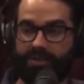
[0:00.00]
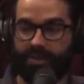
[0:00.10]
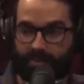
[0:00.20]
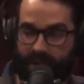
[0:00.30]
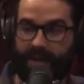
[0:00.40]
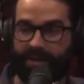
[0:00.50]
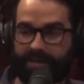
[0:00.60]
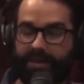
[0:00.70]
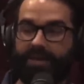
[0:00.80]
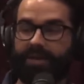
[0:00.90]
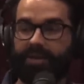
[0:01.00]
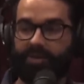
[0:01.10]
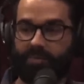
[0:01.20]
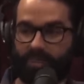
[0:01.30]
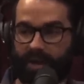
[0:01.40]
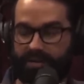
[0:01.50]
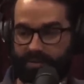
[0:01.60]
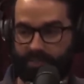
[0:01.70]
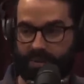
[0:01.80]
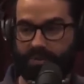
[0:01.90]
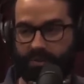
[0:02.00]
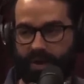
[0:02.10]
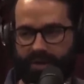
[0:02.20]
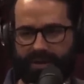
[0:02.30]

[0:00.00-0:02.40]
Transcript: You're still a man, but be who you are.